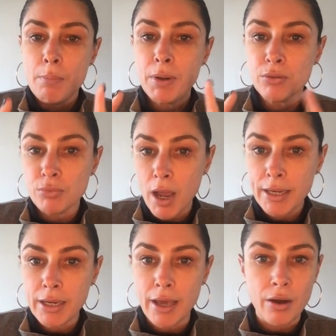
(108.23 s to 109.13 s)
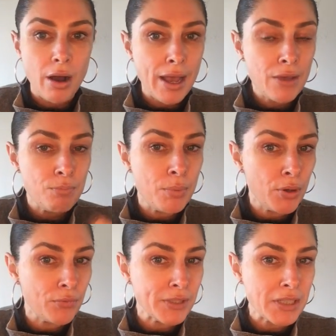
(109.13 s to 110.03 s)
But right now I have
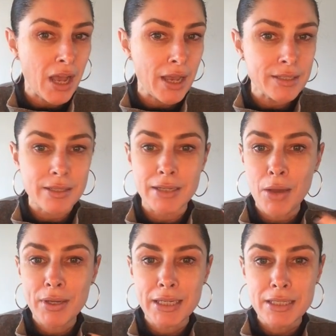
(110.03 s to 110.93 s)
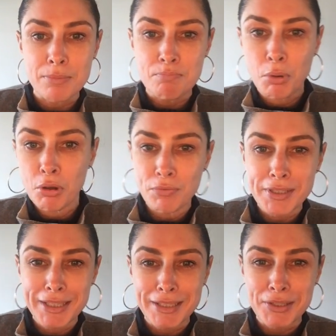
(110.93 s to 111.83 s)
perfect eyes, so now I need some perfect
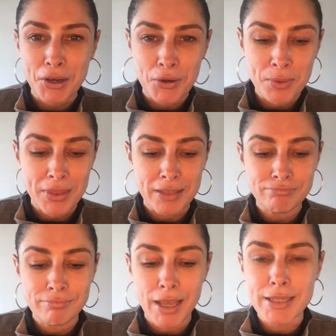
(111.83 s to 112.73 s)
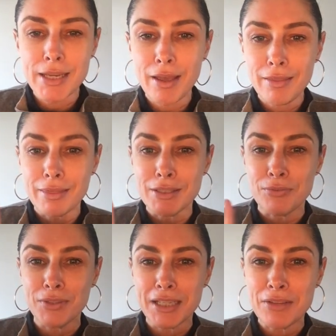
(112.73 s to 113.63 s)
skin to go with it. Enter the
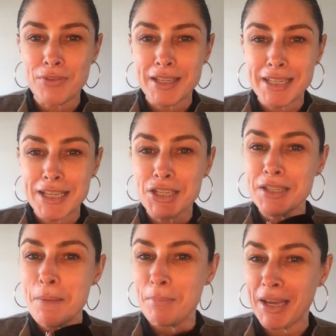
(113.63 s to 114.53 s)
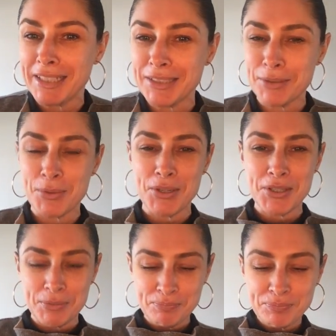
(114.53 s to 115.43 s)
Divinity Foundation by Glinda
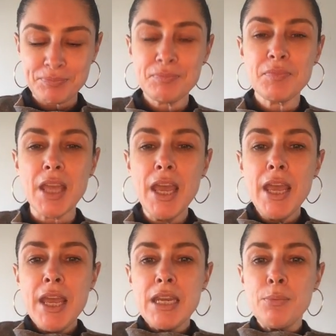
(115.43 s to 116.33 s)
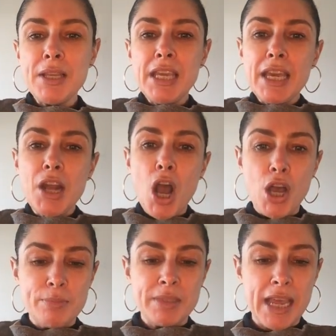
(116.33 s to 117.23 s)
Wand. Now when you get it
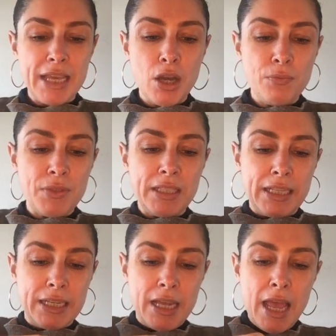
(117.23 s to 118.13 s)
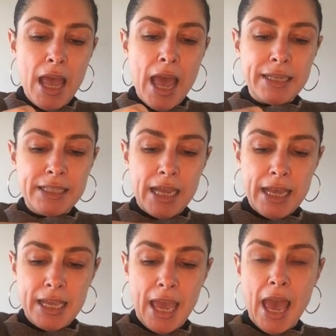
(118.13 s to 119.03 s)
home, take off the lid and
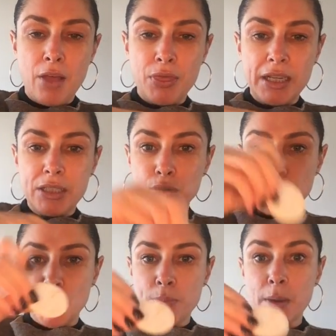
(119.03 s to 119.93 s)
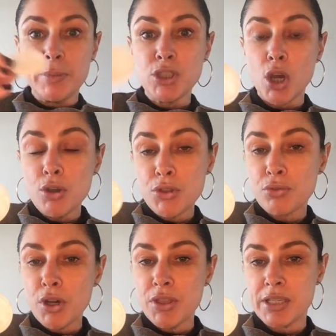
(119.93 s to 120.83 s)
take out the little stopper, but don't
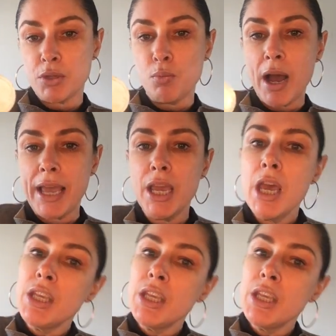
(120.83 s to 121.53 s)
throw this away.